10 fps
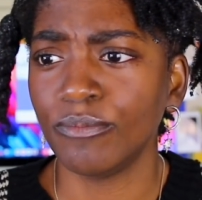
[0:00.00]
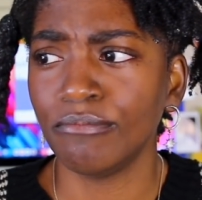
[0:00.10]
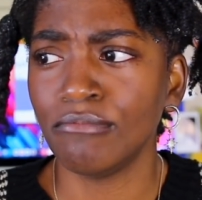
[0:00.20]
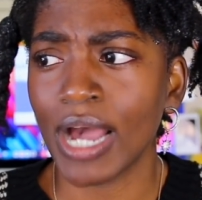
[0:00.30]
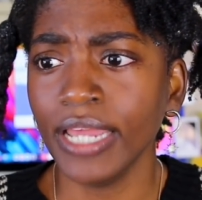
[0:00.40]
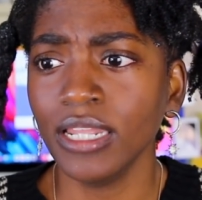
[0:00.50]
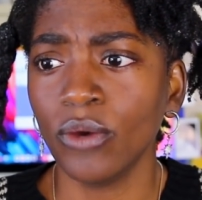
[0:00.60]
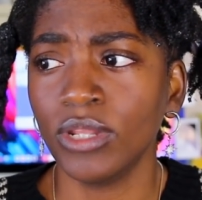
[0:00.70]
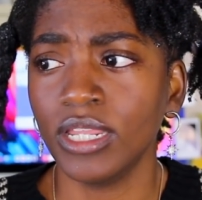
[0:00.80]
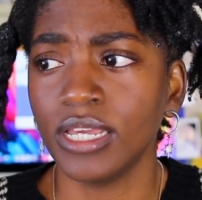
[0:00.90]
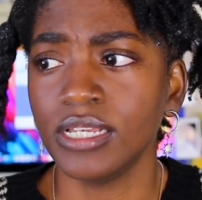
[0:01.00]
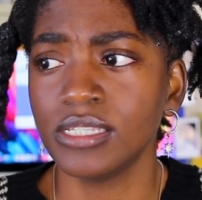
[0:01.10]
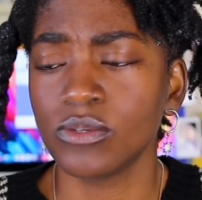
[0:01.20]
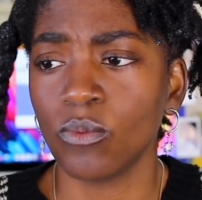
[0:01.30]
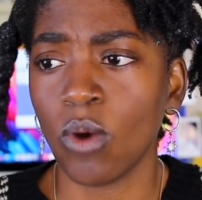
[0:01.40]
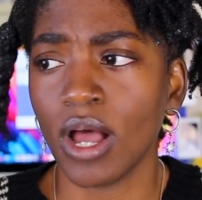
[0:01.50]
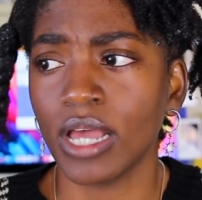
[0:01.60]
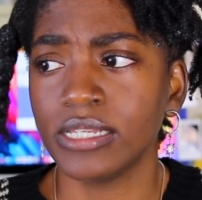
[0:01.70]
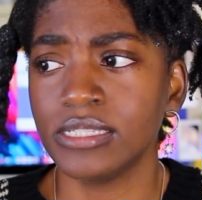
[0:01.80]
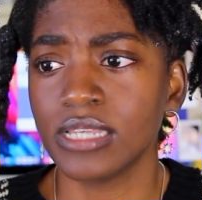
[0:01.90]
My loneliness
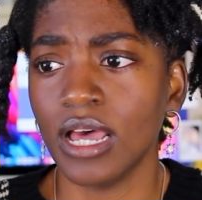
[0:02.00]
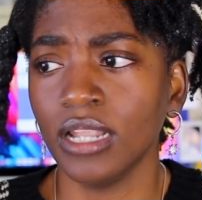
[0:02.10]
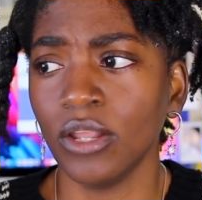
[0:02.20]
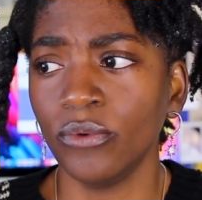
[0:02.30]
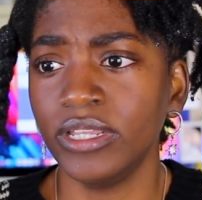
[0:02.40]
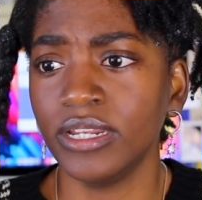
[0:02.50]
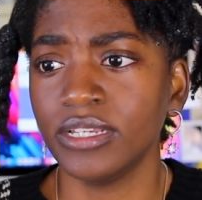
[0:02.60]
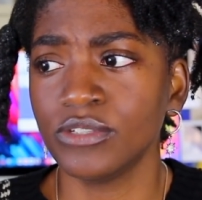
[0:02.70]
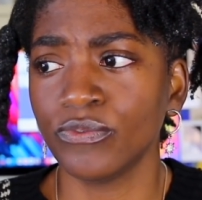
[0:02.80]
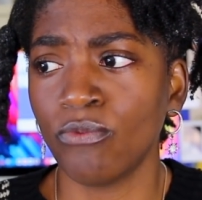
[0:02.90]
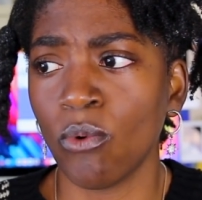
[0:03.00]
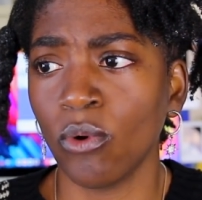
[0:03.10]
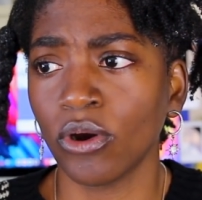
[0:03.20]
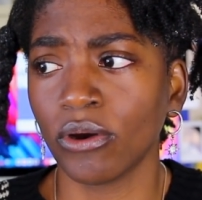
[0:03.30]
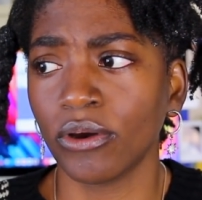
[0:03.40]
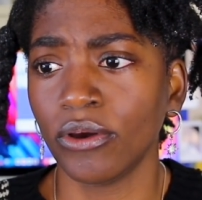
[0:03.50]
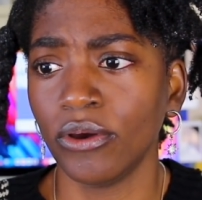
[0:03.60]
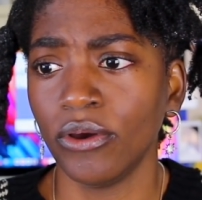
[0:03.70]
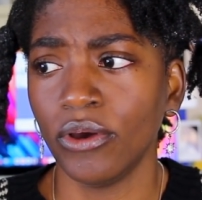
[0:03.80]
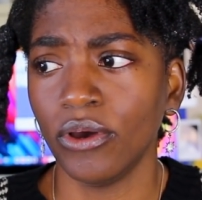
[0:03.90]
was a loneliness for
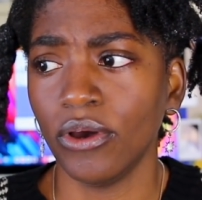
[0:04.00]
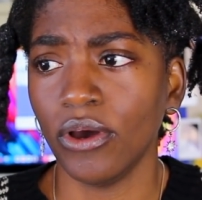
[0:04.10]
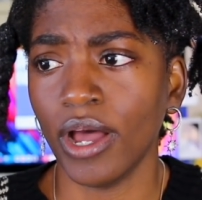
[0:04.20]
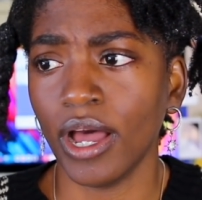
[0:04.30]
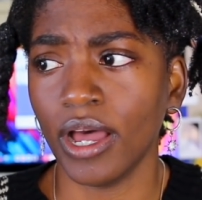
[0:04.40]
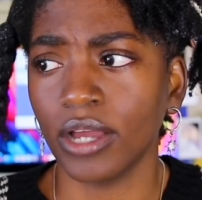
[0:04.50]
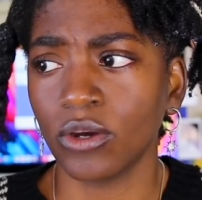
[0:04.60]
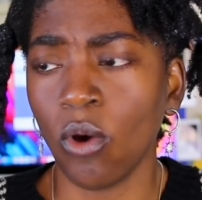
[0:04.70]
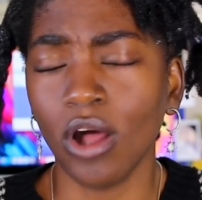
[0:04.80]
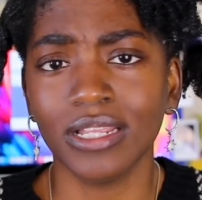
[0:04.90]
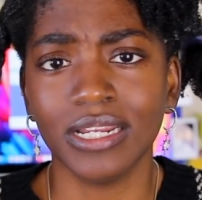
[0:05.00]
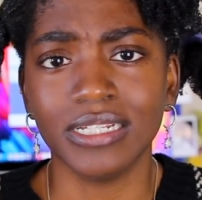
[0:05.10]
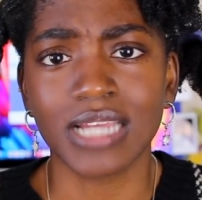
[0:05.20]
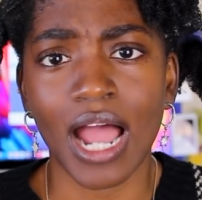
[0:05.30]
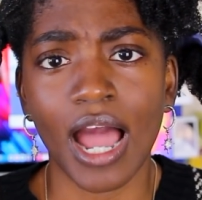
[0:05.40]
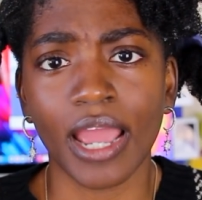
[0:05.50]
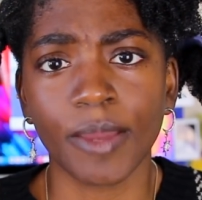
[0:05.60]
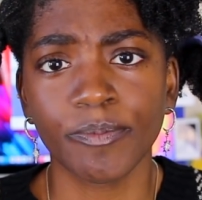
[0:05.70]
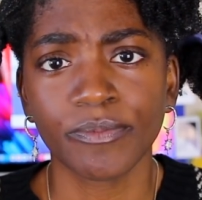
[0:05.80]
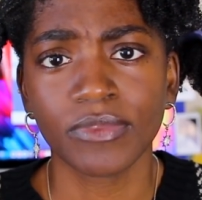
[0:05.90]
quality
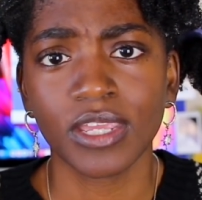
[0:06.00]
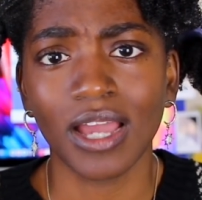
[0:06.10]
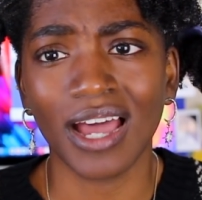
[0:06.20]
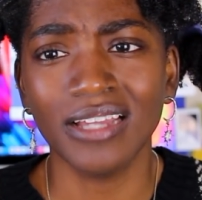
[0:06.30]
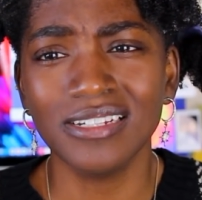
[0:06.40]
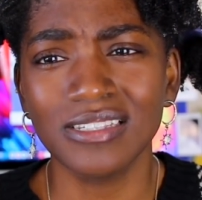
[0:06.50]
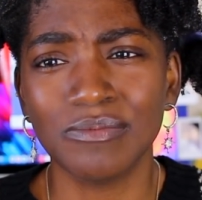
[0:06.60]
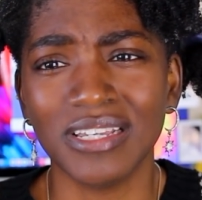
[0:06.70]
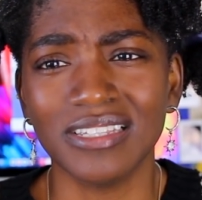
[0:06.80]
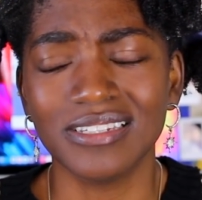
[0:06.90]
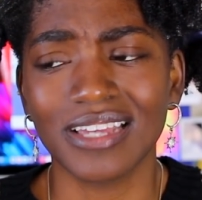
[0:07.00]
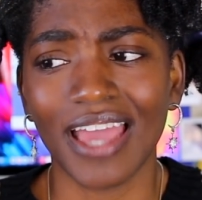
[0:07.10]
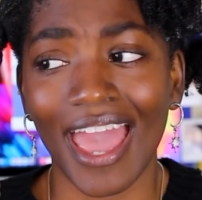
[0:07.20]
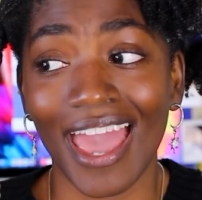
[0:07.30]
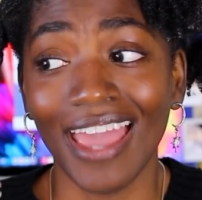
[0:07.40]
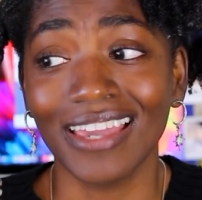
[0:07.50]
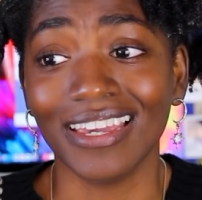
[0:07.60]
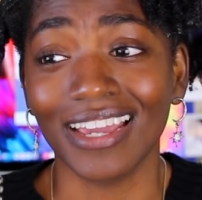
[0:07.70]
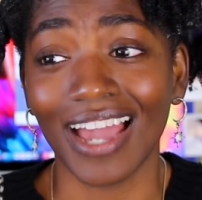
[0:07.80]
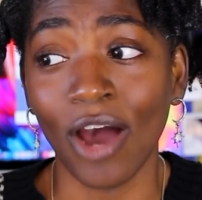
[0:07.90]
time. I just missed
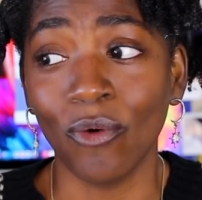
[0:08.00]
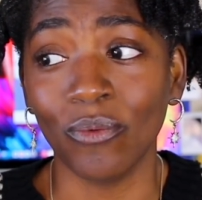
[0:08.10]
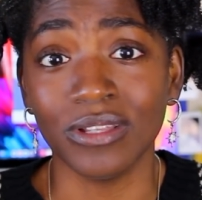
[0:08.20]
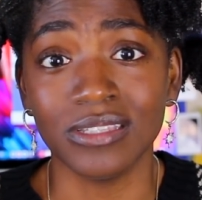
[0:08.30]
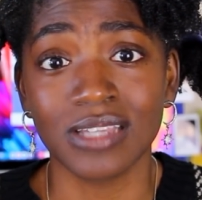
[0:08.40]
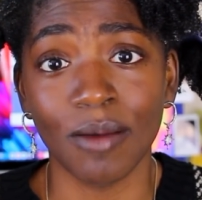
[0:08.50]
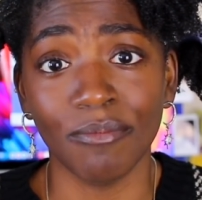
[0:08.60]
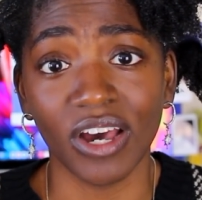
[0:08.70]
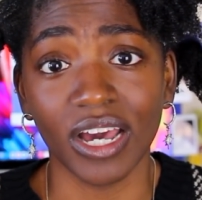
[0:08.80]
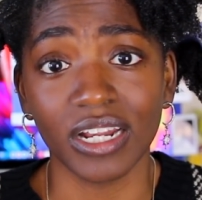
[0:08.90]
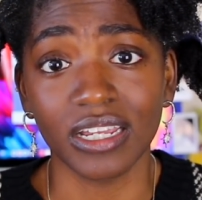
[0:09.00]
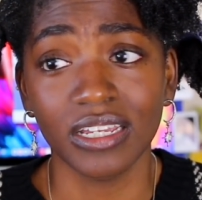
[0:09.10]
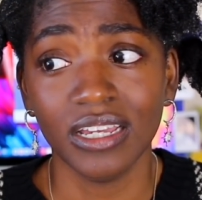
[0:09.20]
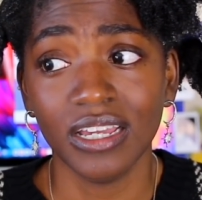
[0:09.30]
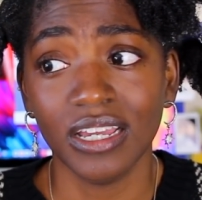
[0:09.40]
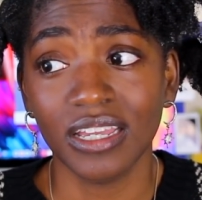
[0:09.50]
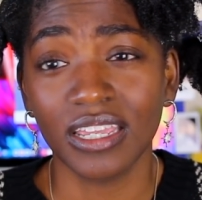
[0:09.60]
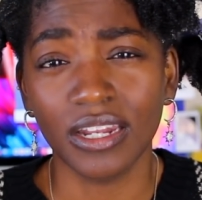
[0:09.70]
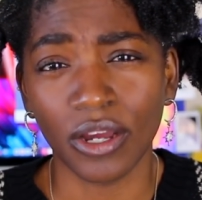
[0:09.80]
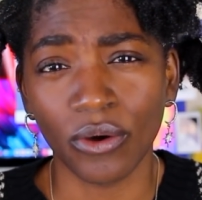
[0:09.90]
hanging out with somebody,
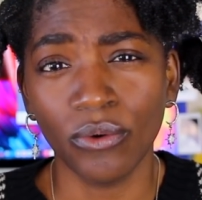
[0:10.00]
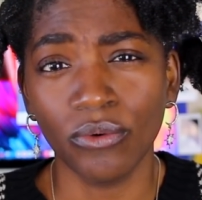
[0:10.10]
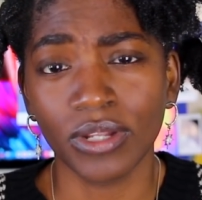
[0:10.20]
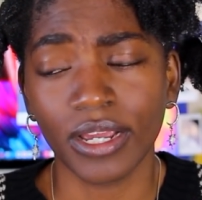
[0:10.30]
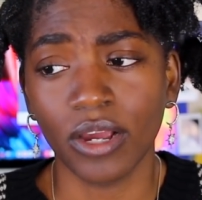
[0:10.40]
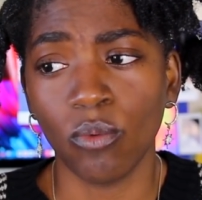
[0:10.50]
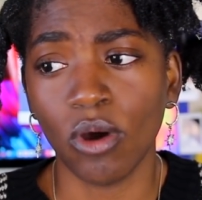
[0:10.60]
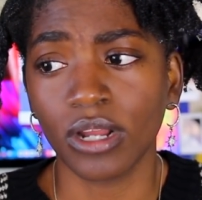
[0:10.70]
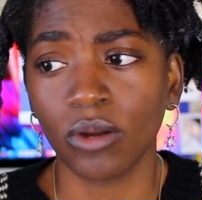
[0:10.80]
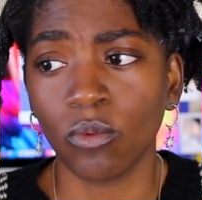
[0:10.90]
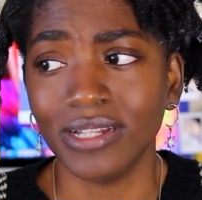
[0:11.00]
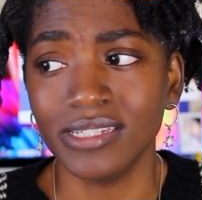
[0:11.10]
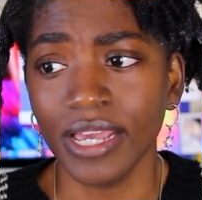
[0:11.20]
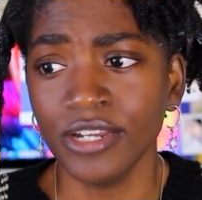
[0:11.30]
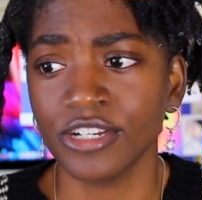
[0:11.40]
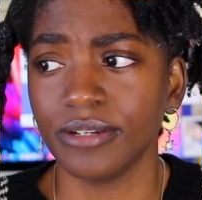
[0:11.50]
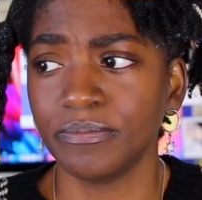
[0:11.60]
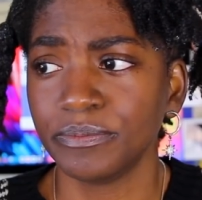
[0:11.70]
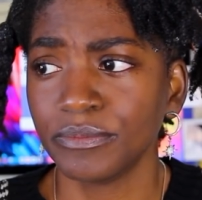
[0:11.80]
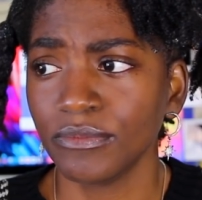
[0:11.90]
like a one-on-one
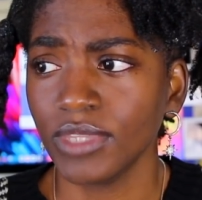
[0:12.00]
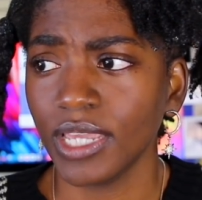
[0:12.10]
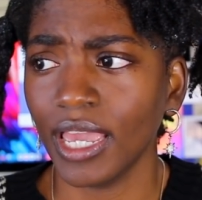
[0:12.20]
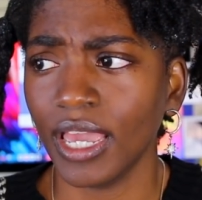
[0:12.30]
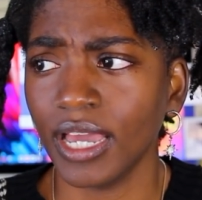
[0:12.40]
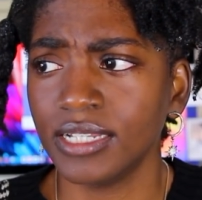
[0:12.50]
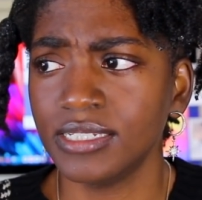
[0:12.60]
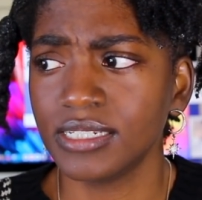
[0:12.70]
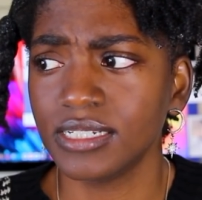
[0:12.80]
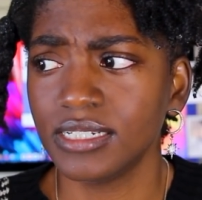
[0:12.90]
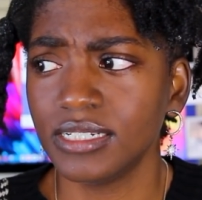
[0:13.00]
session. And